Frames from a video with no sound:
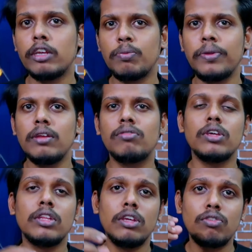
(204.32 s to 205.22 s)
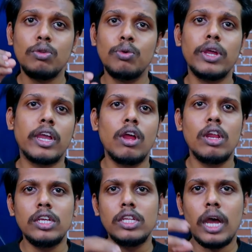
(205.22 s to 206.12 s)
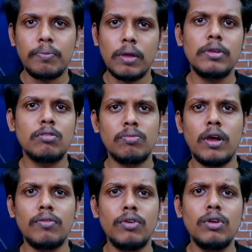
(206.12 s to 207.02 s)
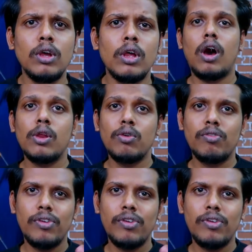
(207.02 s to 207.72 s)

experience this new technology in the upcoming smartphone, or you